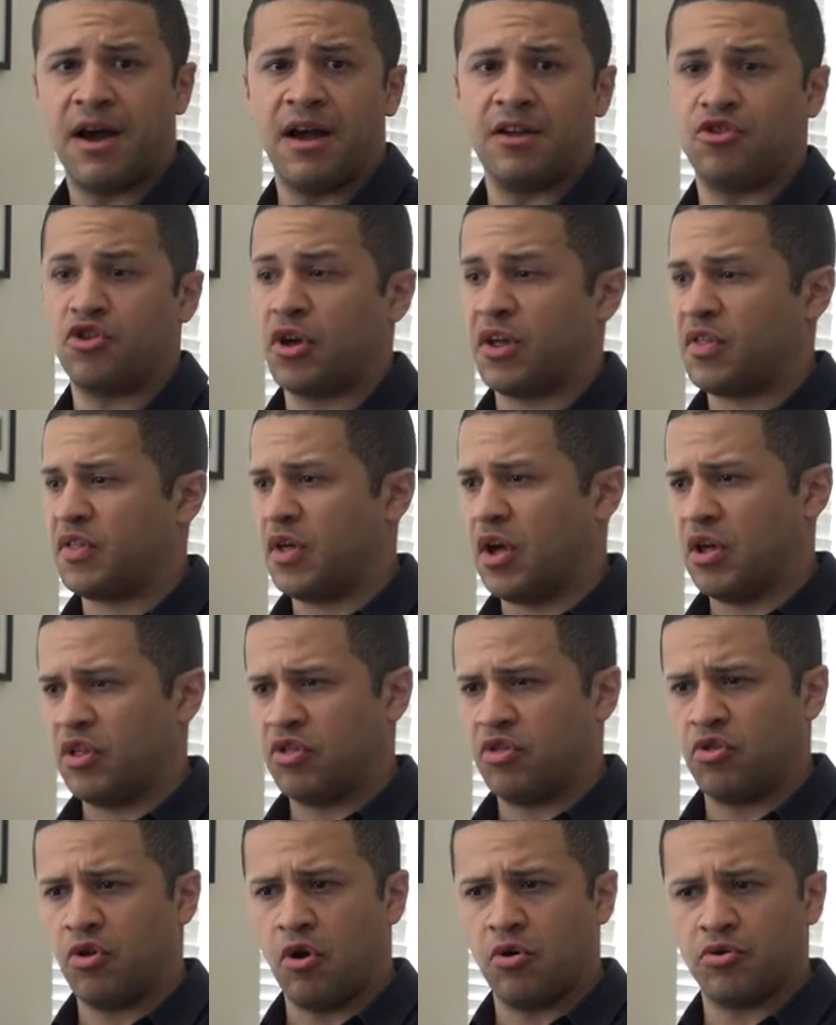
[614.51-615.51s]
Just
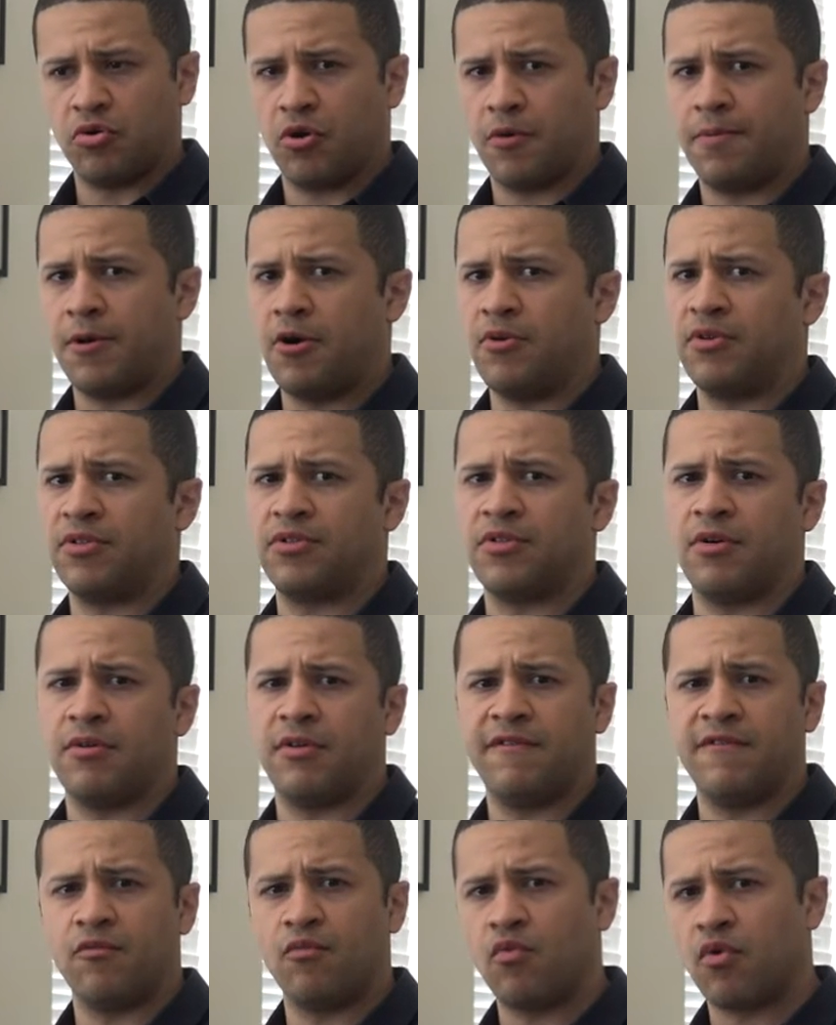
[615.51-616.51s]
assault your opponent. Don't
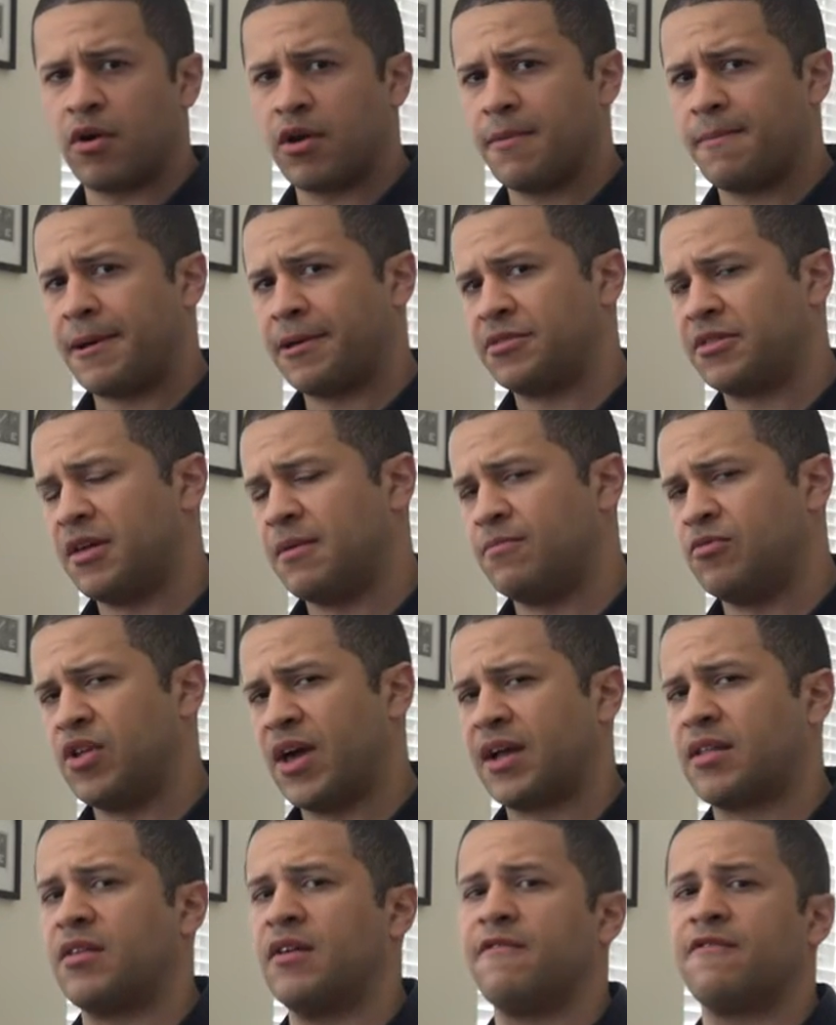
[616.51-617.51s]
even worry about the
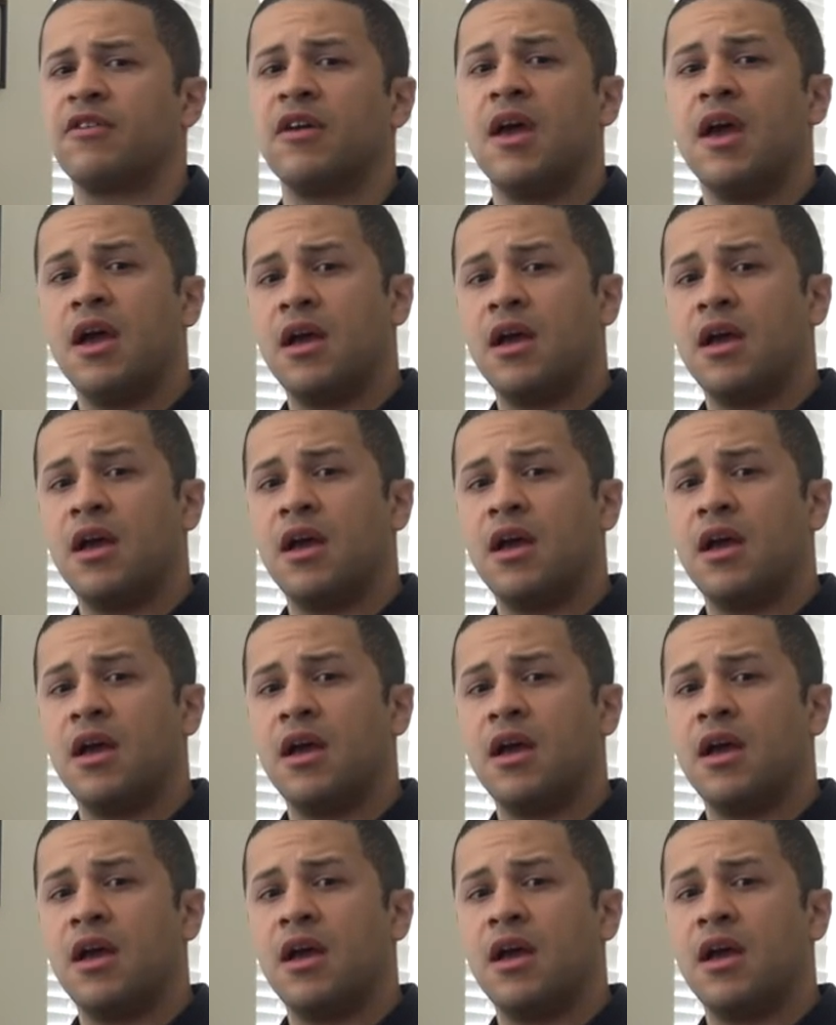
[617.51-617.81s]
objectives.